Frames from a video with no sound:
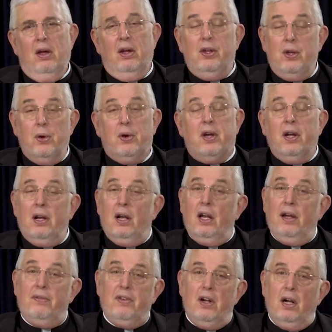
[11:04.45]
You can
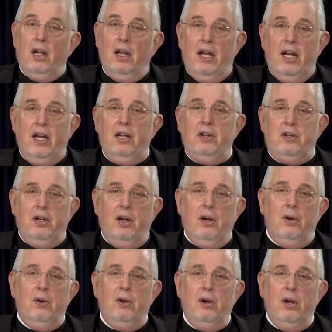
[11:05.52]
live in a lean
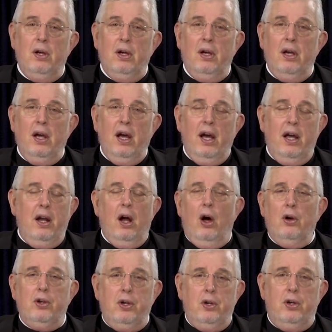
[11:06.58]
to and
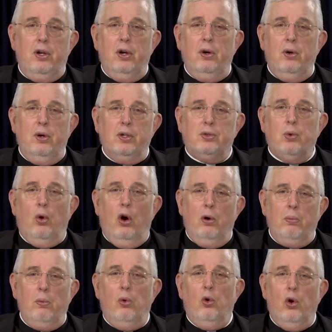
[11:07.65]
all you do is want
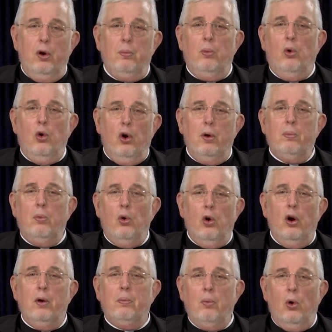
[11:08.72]
more and more and
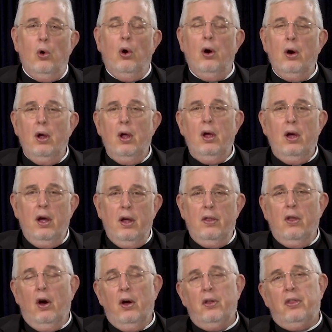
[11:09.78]
more and more. And
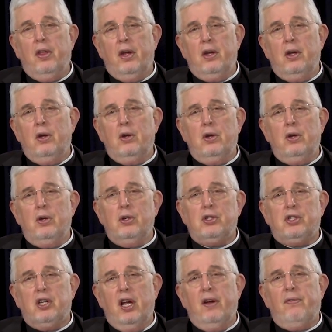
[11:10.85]
the only thing you, you
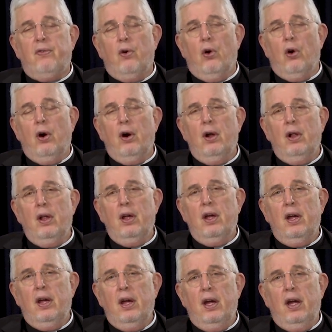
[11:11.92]
seek for
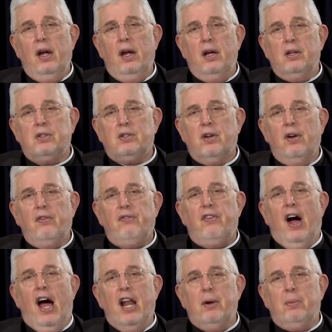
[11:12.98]
is
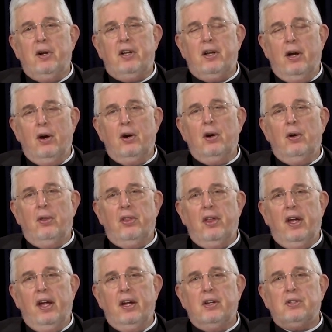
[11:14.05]
finer material
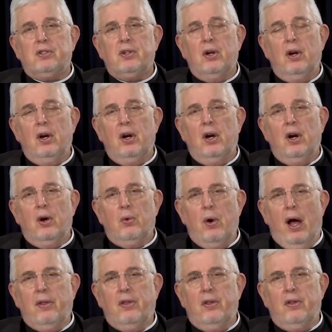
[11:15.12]
things
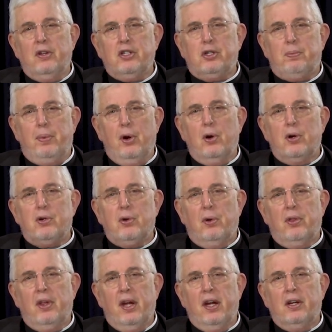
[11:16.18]
rather than spiritual
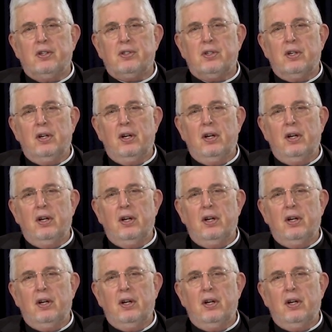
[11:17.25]
things.